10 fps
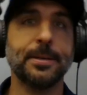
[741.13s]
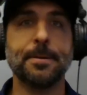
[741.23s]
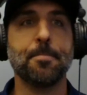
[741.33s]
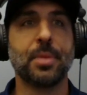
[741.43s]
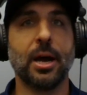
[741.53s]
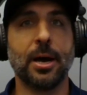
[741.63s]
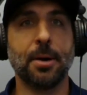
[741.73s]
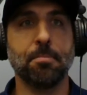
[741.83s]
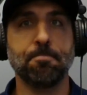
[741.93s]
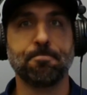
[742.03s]

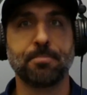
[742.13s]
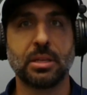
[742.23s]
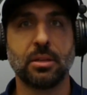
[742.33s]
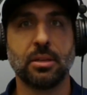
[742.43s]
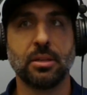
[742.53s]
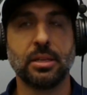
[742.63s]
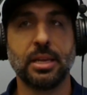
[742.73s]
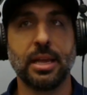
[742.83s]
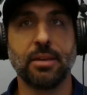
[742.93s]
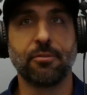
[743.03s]

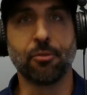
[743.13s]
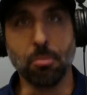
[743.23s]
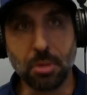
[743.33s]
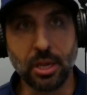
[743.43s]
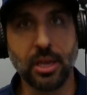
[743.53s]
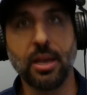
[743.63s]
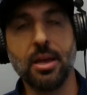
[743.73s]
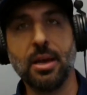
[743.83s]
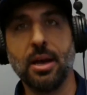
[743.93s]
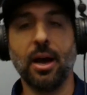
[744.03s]
For me,
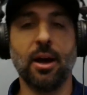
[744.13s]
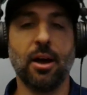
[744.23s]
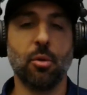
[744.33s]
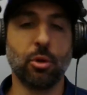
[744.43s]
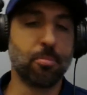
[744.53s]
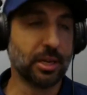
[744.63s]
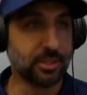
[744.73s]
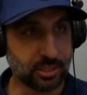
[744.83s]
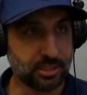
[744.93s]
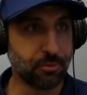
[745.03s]
with my
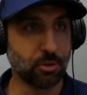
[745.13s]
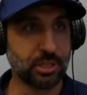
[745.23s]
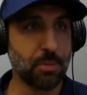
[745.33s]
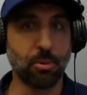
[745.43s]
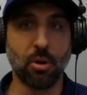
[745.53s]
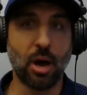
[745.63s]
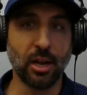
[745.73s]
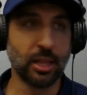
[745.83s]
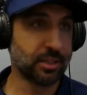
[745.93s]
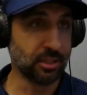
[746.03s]
60, for example, I
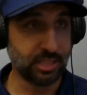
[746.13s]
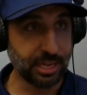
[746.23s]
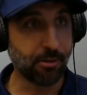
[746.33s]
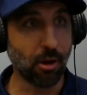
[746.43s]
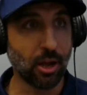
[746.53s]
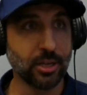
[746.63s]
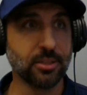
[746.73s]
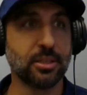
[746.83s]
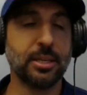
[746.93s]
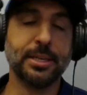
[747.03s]
like the T grind.